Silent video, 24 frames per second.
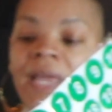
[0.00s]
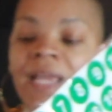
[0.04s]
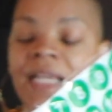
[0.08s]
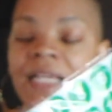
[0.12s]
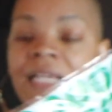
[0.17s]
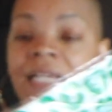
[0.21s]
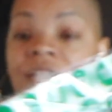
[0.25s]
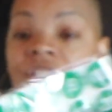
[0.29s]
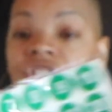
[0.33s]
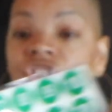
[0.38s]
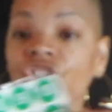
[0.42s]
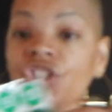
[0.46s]

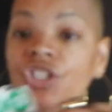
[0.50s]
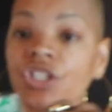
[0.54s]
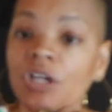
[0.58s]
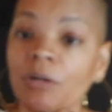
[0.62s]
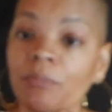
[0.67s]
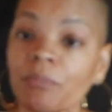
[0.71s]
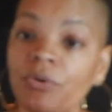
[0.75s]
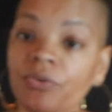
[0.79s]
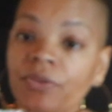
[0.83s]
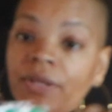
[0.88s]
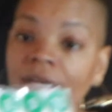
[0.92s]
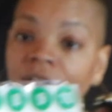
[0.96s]
each
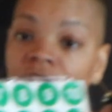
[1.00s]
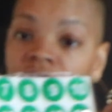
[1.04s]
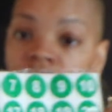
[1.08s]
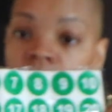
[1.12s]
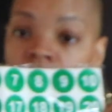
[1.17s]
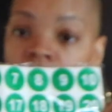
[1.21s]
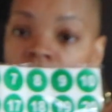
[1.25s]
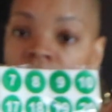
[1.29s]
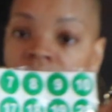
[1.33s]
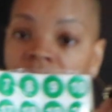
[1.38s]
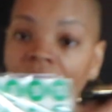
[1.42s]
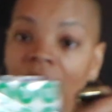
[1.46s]
number that is
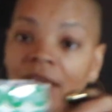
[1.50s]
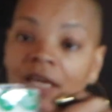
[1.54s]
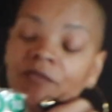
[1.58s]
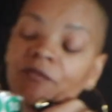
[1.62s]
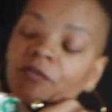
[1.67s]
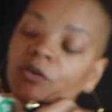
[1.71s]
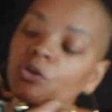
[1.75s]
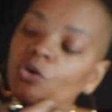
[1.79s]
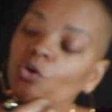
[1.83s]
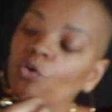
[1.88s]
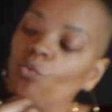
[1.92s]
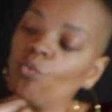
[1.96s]
on the
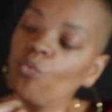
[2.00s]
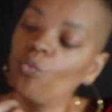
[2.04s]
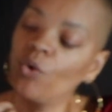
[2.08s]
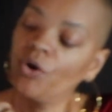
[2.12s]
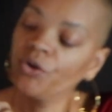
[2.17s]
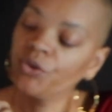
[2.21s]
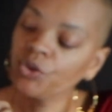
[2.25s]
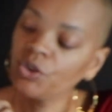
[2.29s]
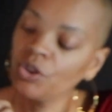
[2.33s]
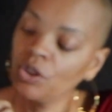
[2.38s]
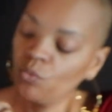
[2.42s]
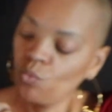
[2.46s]
envelope,
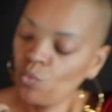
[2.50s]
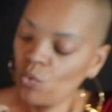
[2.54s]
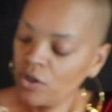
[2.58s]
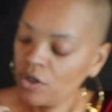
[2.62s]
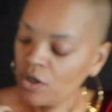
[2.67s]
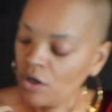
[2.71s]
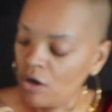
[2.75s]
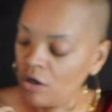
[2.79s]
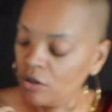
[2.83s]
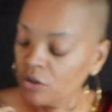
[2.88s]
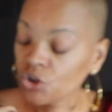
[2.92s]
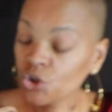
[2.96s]

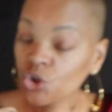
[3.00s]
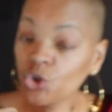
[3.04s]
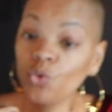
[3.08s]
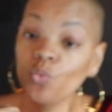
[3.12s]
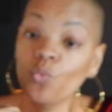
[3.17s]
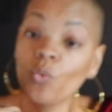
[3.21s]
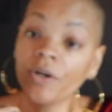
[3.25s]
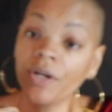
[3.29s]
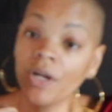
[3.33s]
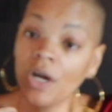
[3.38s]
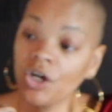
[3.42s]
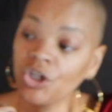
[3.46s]
1 to
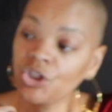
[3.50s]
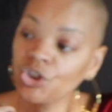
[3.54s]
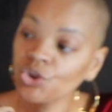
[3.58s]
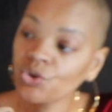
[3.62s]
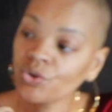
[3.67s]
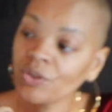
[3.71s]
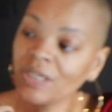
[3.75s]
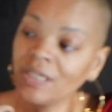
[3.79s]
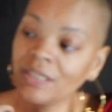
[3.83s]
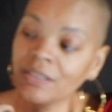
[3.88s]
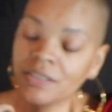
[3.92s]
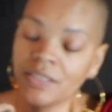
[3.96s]

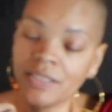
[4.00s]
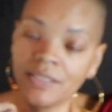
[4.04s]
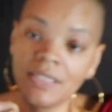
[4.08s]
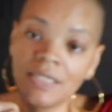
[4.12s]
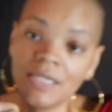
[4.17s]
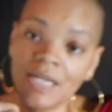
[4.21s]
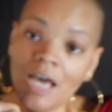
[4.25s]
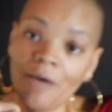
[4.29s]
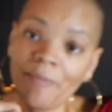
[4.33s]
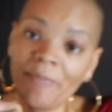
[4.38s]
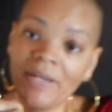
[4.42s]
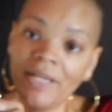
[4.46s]
100, is the
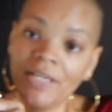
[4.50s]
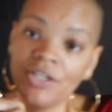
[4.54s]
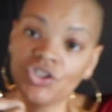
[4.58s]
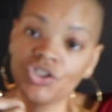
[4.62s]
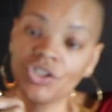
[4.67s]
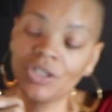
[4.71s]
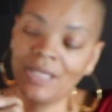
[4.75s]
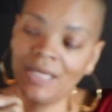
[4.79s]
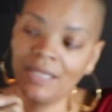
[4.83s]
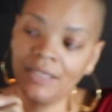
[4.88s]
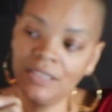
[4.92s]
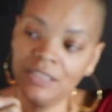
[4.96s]

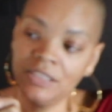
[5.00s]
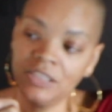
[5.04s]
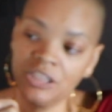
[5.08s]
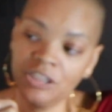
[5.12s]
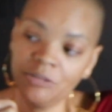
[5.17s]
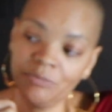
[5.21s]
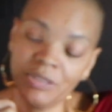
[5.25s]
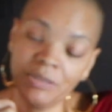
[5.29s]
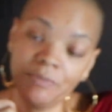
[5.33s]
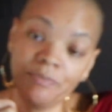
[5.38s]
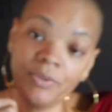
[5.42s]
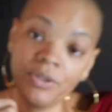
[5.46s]
denomination that needs to
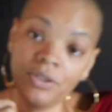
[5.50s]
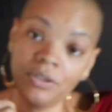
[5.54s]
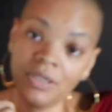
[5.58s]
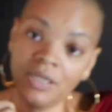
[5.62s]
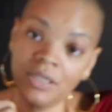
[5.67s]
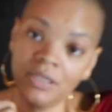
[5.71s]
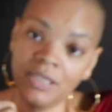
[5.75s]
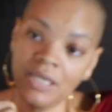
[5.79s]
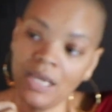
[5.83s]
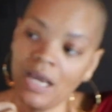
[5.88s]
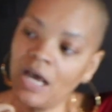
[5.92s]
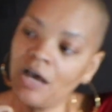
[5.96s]
be put
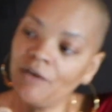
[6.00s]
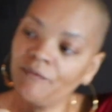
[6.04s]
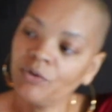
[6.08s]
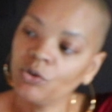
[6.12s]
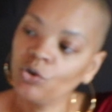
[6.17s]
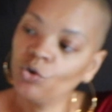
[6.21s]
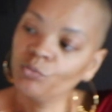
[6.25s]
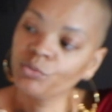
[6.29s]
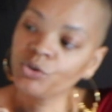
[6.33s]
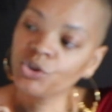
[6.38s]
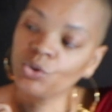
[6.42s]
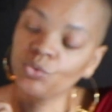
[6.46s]
in the
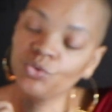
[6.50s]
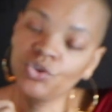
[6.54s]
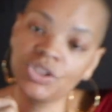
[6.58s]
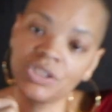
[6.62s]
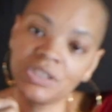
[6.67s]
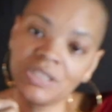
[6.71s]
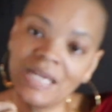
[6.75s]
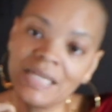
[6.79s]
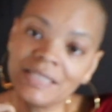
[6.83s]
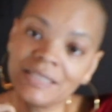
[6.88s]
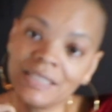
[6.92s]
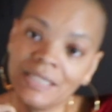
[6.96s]
envelope. So just
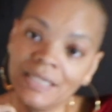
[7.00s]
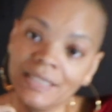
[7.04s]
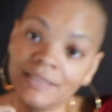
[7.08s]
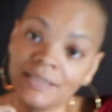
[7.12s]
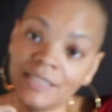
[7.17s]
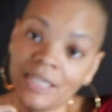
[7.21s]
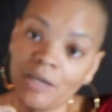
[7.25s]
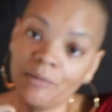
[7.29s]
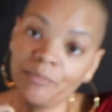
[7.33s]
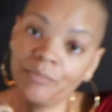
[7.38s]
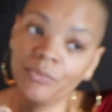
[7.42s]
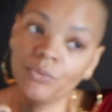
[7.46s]
as an
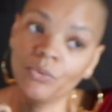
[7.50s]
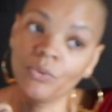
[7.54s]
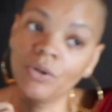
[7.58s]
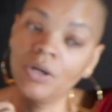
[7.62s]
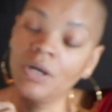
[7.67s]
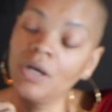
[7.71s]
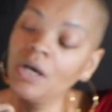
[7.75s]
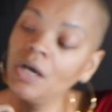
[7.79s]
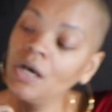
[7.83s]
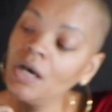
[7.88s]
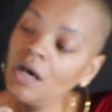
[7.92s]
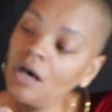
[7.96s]
example,
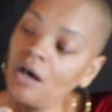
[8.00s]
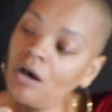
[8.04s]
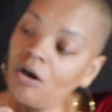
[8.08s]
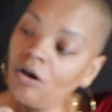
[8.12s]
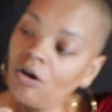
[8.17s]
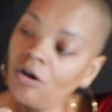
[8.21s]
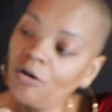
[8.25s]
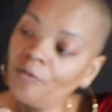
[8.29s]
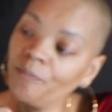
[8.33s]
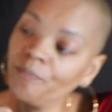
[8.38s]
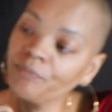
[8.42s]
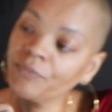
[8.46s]

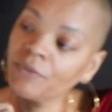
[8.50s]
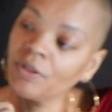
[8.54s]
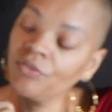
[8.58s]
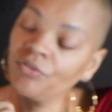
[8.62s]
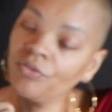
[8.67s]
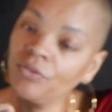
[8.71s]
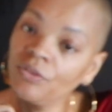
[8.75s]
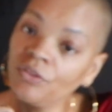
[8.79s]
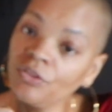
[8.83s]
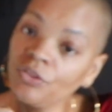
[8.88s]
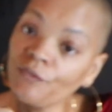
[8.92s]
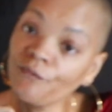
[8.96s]

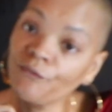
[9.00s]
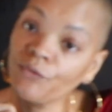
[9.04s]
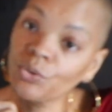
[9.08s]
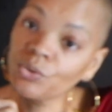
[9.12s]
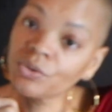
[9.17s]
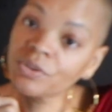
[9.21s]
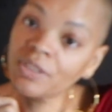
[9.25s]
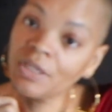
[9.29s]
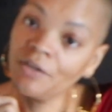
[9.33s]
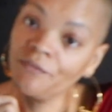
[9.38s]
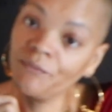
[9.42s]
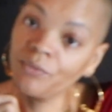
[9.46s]
the
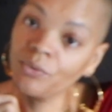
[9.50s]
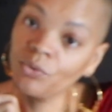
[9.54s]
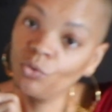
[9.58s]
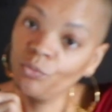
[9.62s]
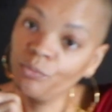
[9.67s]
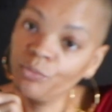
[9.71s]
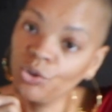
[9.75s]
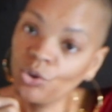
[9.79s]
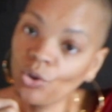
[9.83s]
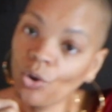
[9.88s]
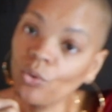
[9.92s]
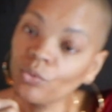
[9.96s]
first envelope,
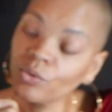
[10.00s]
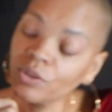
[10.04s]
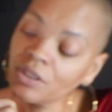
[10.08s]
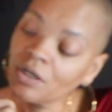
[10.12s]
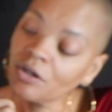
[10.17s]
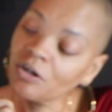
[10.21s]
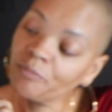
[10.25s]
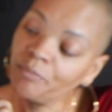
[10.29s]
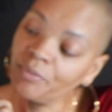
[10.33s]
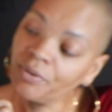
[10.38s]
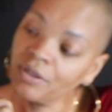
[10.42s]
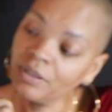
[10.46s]
you're only going
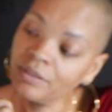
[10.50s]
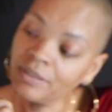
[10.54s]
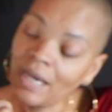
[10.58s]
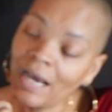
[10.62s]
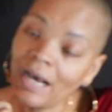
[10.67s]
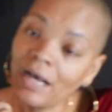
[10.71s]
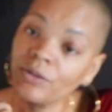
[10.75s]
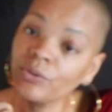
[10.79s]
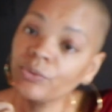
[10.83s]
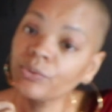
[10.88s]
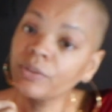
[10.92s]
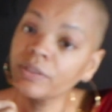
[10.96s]
to put
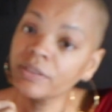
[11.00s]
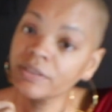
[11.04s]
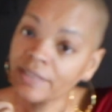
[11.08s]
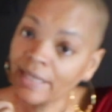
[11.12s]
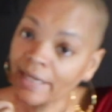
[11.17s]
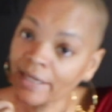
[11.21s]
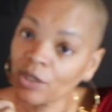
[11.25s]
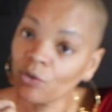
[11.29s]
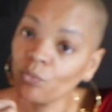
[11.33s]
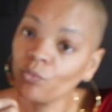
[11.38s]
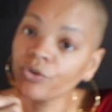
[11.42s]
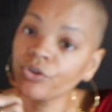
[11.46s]
$1. The
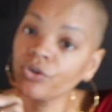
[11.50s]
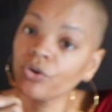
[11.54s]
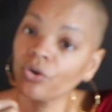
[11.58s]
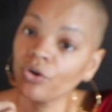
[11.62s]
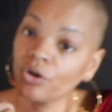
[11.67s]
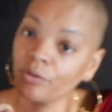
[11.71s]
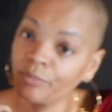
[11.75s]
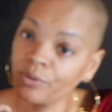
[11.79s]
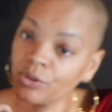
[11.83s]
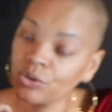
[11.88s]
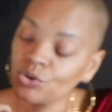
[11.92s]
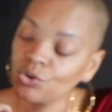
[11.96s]
second one, you're going
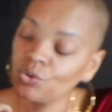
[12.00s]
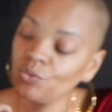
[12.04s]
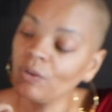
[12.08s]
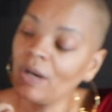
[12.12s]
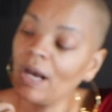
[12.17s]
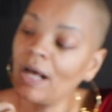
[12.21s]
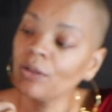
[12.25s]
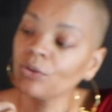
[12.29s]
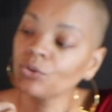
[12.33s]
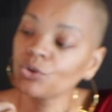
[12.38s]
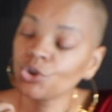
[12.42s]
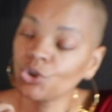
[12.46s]
to put $2,
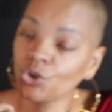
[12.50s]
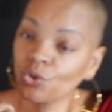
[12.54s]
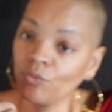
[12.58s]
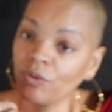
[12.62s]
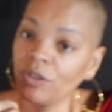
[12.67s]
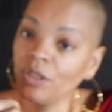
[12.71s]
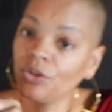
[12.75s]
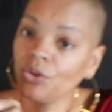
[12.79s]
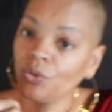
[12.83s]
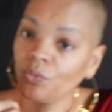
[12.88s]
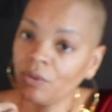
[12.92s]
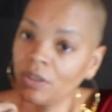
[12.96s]

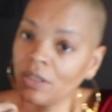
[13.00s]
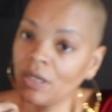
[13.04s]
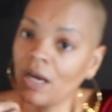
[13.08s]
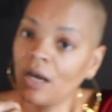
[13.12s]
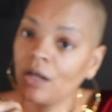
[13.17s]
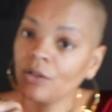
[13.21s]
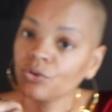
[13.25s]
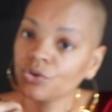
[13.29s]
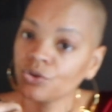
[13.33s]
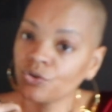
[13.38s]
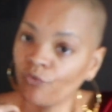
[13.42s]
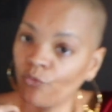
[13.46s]
$3, $4,
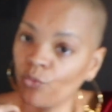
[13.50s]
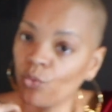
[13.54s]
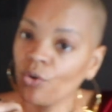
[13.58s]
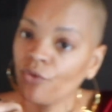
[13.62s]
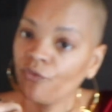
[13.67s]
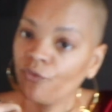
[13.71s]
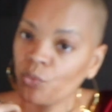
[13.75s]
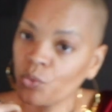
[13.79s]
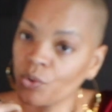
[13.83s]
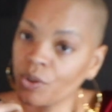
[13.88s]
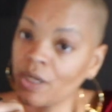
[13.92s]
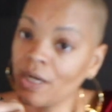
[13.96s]

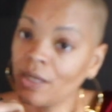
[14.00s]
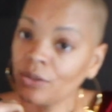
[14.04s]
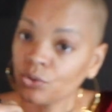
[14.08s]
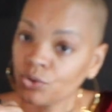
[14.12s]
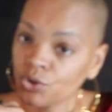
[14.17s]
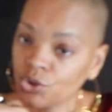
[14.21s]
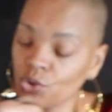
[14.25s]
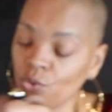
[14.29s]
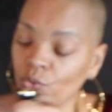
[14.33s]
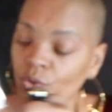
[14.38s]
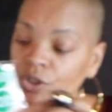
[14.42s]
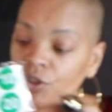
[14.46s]
$4,
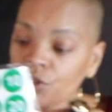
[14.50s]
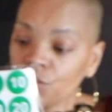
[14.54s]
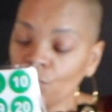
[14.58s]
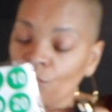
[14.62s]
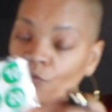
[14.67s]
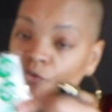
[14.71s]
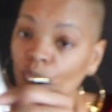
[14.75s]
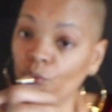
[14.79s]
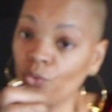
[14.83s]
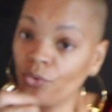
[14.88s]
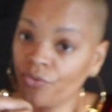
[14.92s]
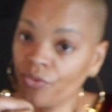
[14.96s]
so on and so
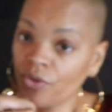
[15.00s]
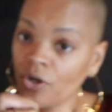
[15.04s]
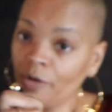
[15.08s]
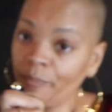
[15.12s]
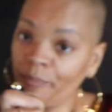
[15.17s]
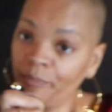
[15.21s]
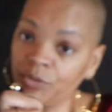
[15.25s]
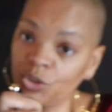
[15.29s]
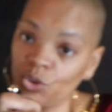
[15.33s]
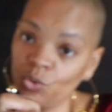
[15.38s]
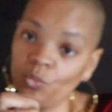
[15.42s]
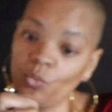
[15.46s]
forth,
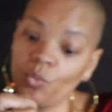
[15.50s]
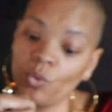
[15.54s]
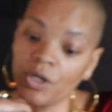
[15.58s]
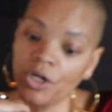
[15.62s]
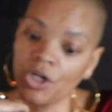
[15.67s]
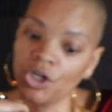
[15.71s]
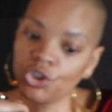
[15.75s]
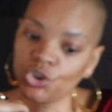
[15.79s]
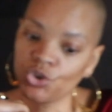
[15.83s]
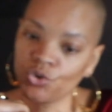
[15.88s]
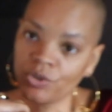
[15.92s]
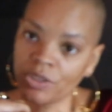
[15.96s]
up to
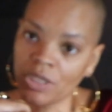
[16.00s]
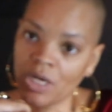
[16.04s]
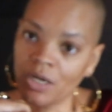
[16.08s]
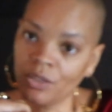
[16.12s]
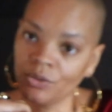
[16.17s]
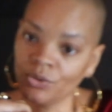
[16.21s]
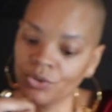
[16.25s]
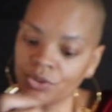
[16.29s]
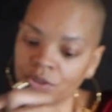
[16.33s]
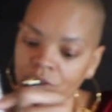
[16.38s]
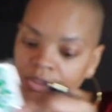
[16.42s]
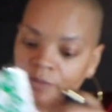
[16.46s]

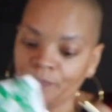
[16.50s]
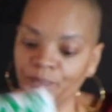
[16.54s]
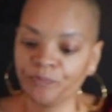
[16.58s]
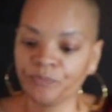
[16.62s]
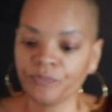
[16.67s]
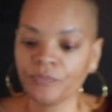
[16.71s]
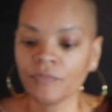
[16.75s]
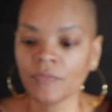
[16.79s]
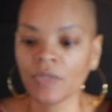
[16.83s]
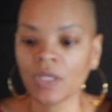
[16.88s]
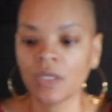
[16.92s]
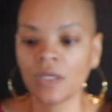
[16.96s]

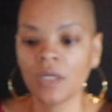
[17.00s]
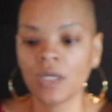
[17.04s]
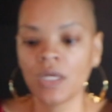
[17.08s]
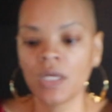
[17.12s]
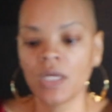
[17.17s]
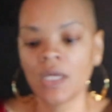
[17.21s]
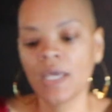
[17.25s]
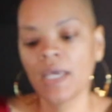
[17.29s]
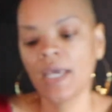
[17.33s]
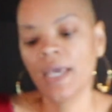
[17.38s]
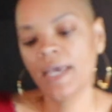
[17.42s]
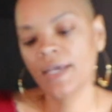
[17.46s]

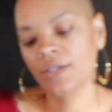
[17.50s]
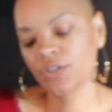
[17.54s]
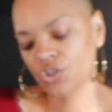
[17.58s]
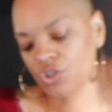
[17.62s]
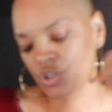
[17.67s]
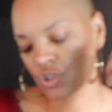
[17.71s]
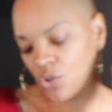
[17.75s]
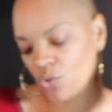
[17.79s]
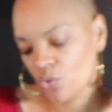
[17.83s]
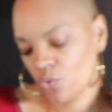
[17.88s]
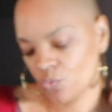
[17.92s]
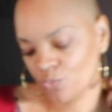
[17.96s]
$100. And
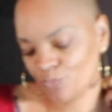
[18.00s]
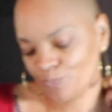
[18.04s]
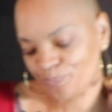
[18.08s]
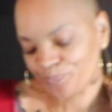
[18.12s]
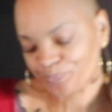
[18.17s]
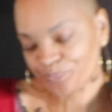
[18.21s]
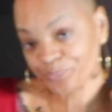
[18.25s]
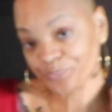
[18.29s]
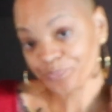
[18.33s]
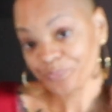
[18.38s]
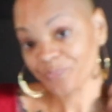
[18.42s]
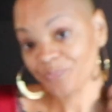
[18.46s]
so,
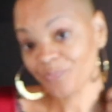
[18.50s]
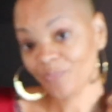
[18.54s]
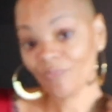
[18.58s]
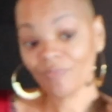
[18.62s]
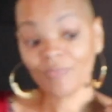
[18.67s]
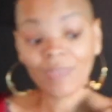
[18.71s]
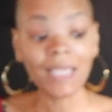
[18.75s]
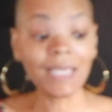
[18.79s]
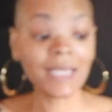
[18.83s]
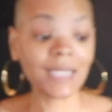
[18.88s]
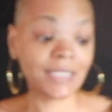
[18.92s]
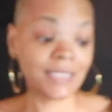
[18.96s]

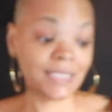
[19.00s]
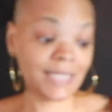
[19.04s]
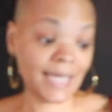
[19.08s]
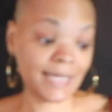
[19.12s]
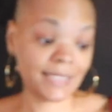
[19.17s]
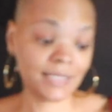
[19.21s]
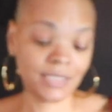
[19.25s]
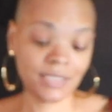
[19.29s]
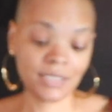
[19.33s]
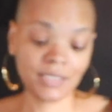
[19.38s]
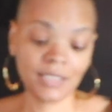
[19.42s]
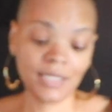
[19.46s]

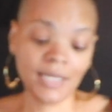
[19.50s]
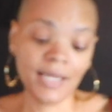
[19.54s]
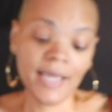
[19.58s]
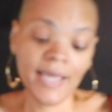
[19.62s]
yes.